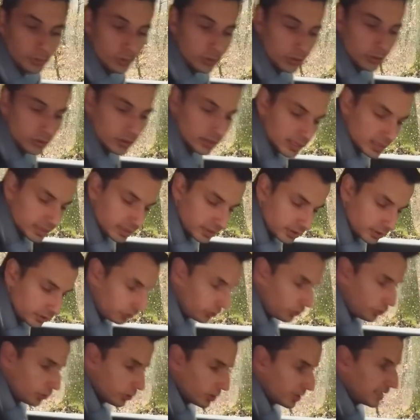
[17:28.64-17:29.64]
car, you
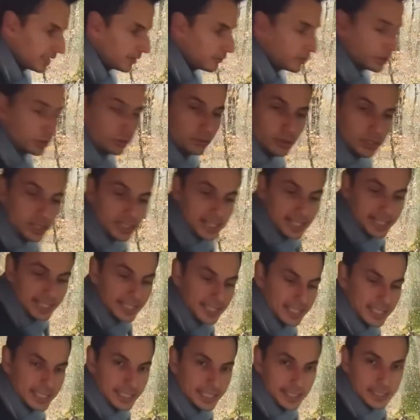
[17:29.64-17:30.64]
can adjust the
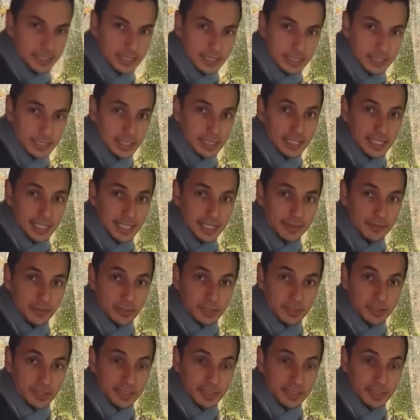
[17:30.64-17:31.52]
seat position.